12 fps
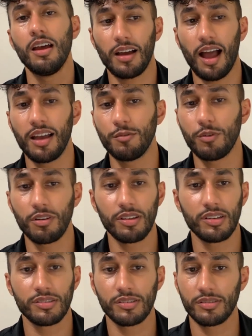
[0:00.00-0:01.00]
I wore
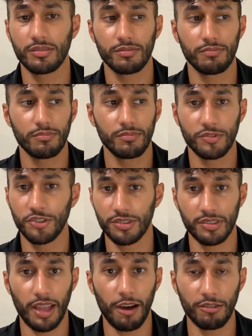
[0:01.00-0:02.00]
this
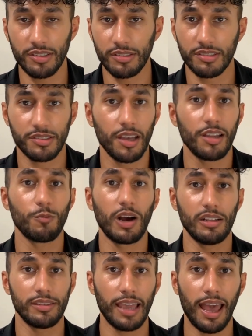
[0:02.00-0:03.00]
just out in the sun
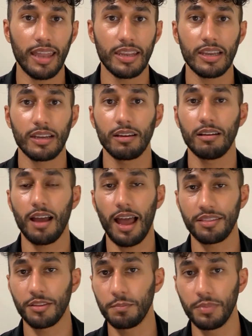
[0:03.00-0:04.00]
while tanning,
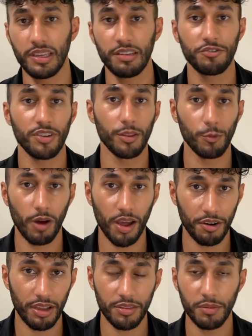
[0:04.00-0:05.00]
at the beach, in the
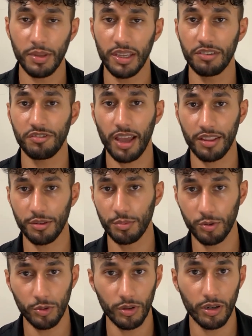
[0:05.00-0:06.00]
water at the beach, at the
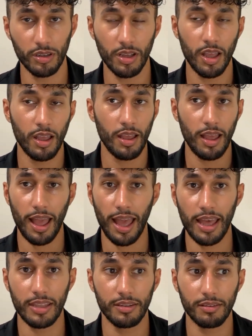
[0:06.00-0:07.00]
pool,
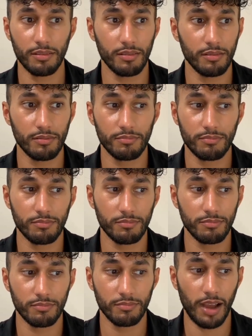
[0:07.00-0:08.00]
and
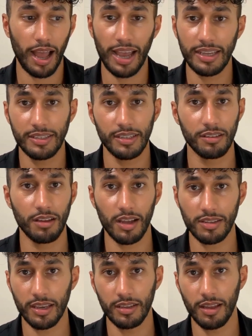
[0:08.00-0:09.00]
I did
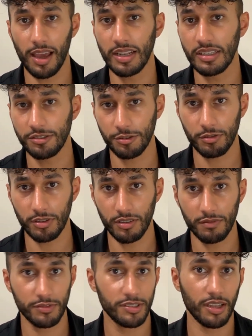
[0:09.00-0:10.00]
not get any sort
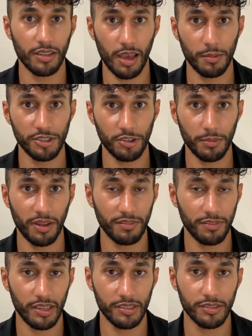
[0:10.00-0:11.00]
of sun damage on my
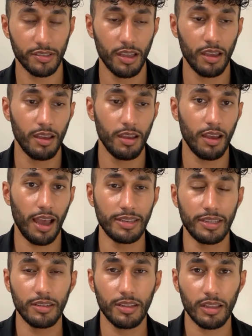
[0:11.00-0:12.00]
face. I
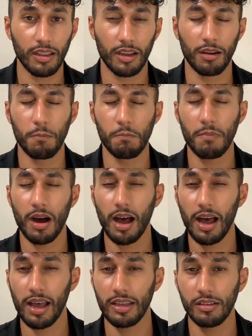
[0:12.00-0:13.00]
did get like a
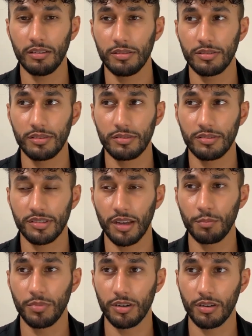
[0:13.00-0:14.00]
mild
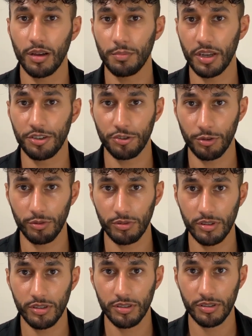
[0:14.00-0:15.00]
sunburn on my
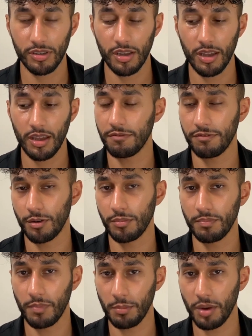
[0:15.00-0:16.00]
shoulders. For
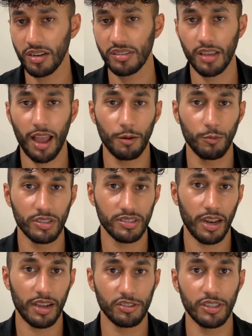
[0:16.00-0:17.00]
my body, I
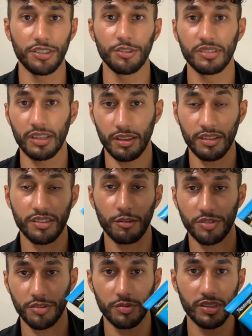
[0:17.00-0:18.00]
wasn't actually using this. I
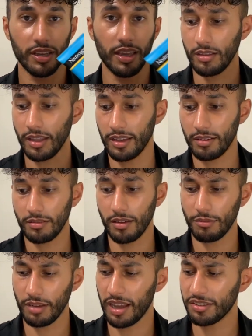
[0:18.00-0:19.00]
was using like,
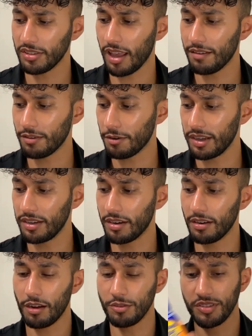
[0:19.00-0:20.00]
I actually have it right
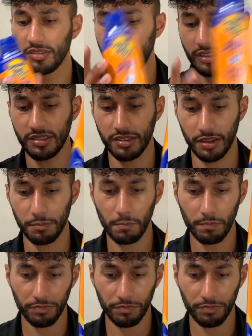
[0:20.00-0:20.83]
here. I was using this thing,